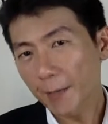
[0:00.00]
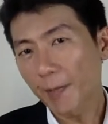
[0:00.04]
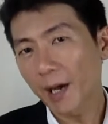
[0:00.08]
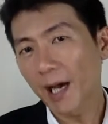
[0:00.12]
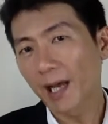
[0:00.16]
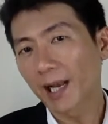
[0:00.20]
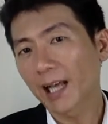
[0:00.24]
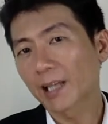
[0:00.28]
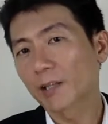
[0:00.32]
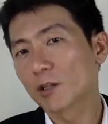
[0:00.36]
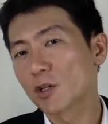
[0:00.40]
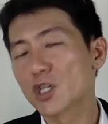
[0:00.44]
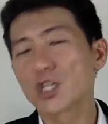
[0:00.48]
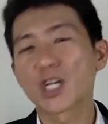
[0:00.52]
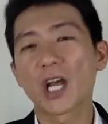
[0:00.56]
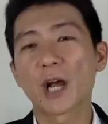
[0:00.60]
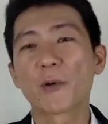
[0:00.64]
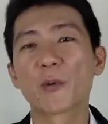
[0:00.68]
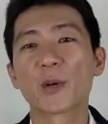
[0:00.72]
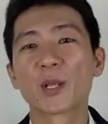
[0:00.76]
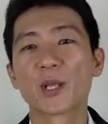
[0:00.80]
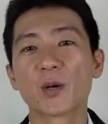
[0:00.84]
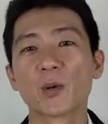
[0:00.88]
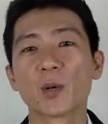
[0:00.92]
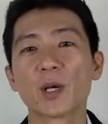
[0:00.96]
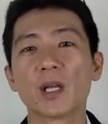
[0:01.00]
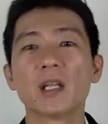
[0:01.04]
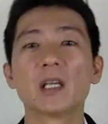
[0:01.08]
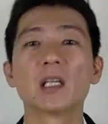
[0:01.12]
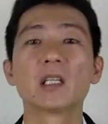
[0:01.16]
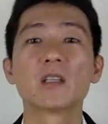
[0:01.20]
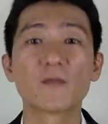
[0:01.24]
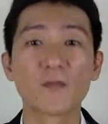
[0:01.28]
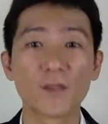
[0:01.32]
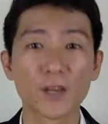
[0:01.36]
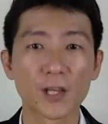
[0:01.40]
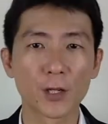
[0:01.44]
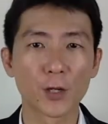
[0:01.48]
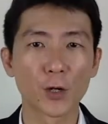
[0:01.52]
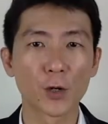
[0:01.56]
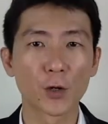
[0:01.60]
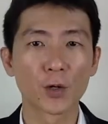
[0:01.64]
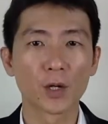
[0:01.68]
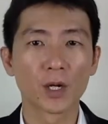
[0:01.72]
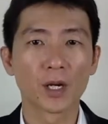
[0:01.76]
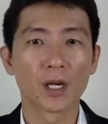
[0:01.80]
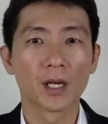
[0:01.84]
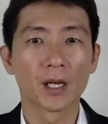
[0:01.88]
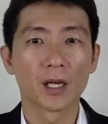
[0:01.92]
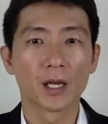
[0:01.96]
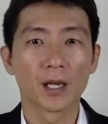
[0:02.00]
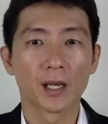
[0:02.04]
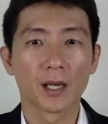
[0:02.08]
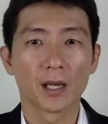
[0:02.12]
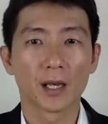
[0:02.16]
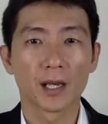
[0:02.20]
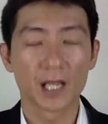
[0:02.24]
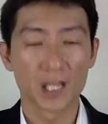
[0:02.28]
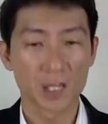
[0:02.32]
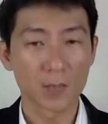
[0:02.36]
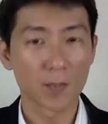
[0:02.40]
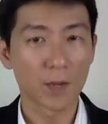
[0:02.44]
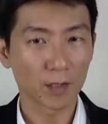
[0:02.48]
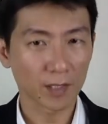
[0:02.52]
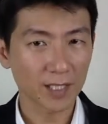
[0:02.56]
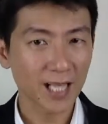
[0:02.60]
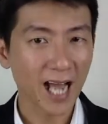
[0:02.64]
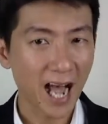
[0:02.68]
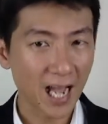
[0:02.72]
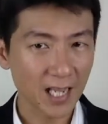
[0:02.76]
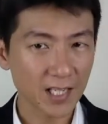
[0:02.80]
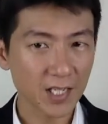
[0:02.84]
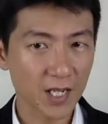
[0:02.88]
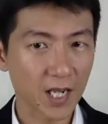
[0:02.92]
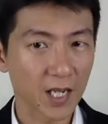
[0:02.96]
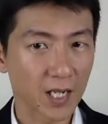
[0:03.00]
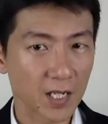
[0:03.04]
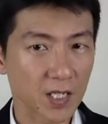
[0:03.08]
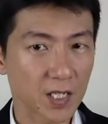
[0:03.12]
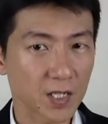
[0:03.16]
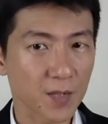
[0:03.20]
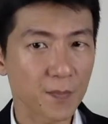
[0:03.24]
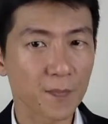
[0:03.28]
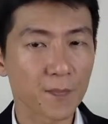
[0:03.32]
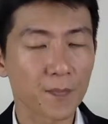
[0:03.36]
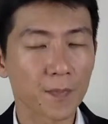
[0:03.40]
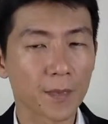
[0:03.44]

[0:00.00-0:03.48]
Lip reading: I'd like to share with you in this video is about taskings.